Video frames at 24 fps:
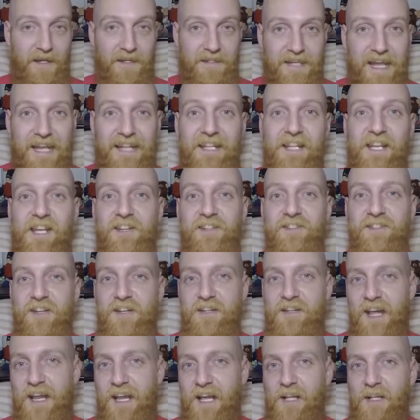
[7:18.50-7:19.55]
Deadliest
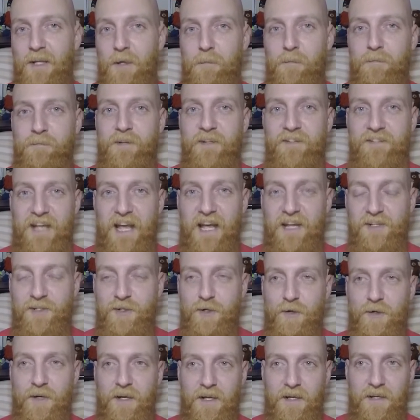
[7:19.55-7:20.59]
nightclub
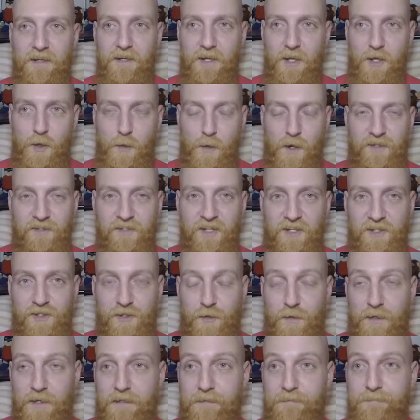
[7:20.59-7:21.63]
disaster in U.S.
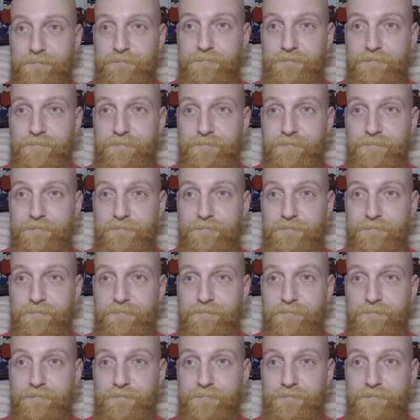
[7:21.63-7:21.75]
history.